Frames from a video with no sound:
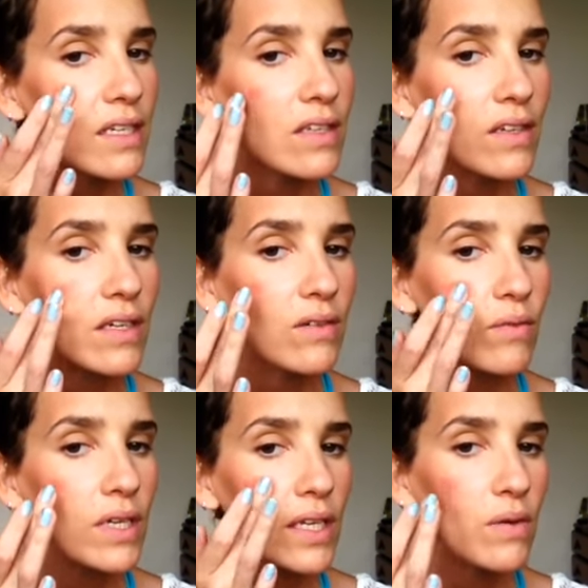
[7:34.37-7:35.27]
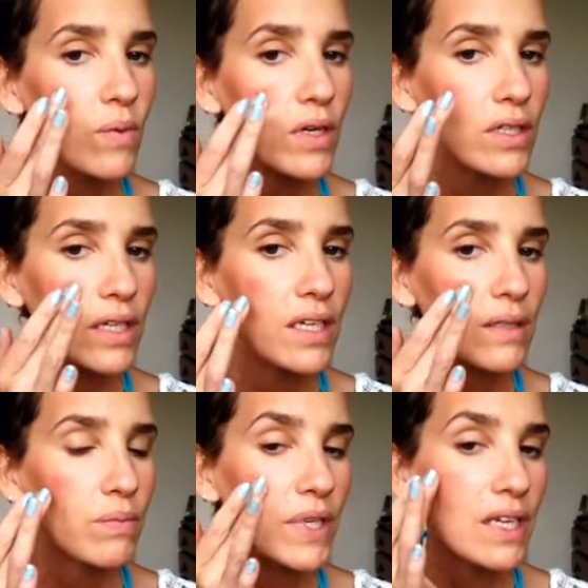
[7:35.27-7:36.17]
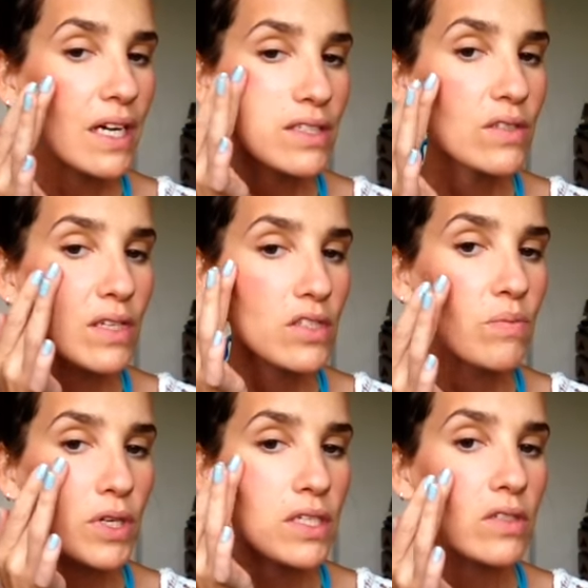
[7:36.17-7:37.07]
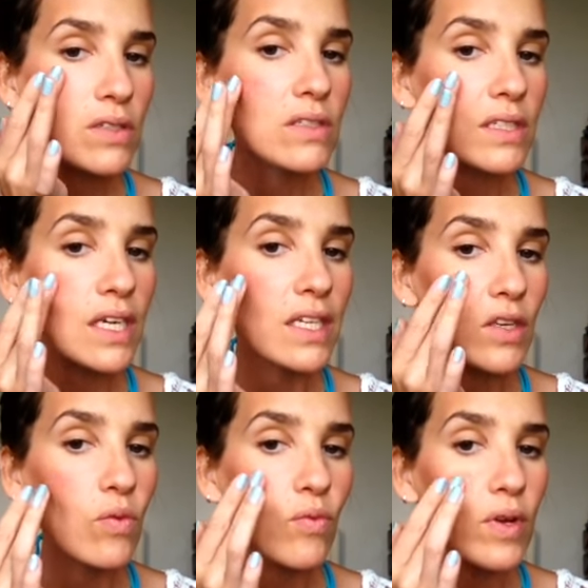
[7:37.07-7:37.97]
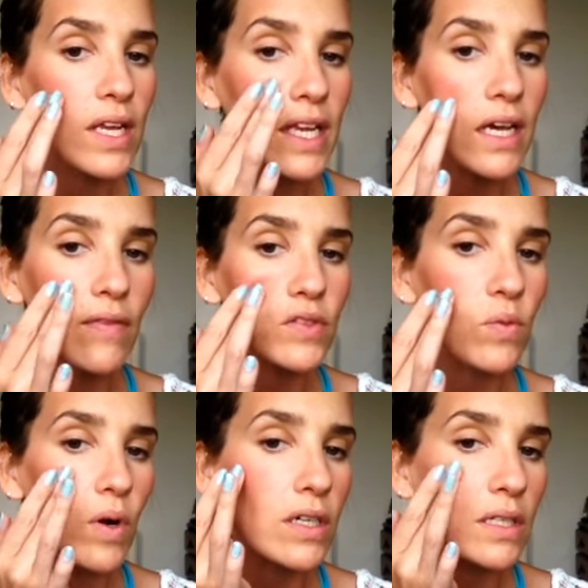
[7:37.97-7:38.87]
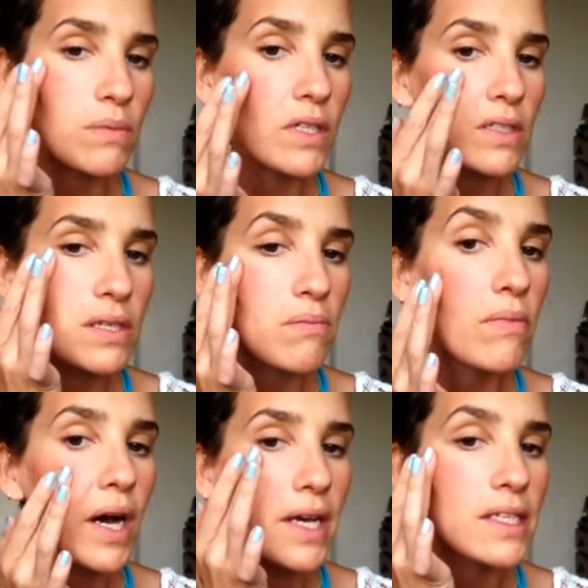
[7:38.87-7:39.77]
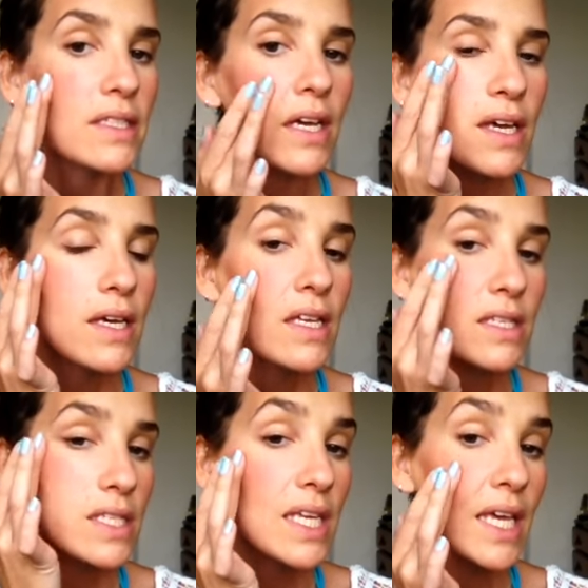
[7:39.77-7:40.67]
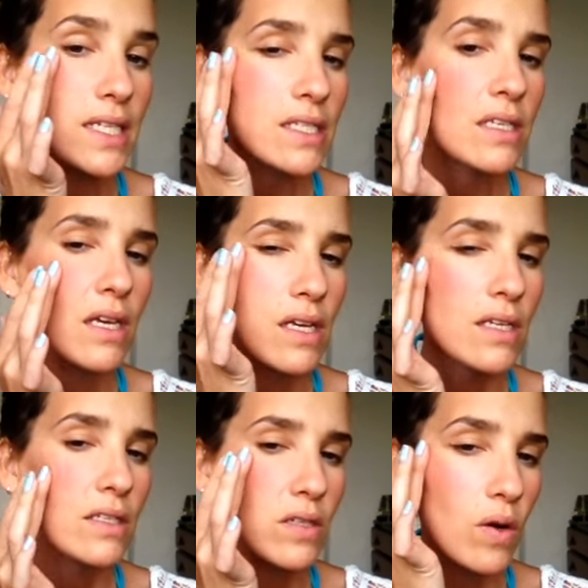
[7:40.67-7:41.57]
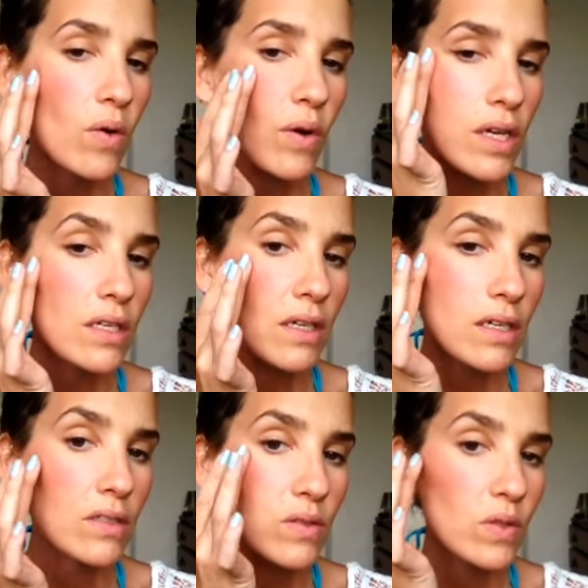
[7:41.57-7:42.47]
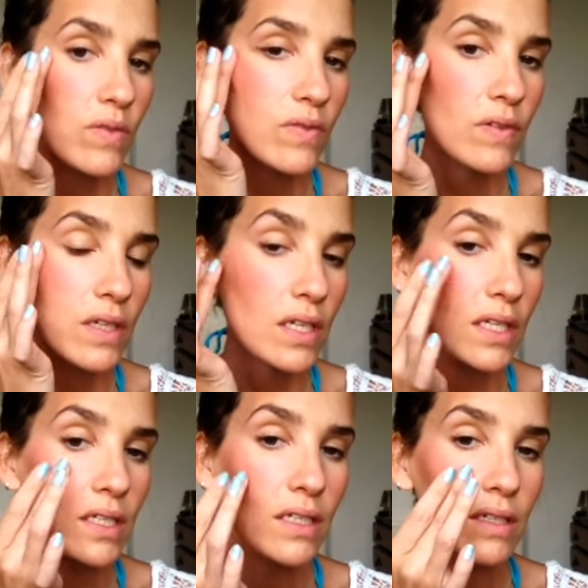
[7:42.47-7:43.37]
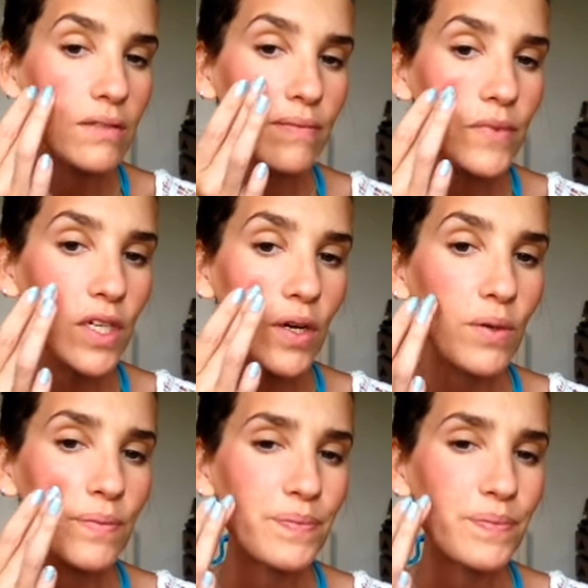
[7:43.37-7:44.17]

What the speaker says: you can really work it, but as soon as you put it into the skin, you really have to work it, because it's a tint, so it sort of can, you know,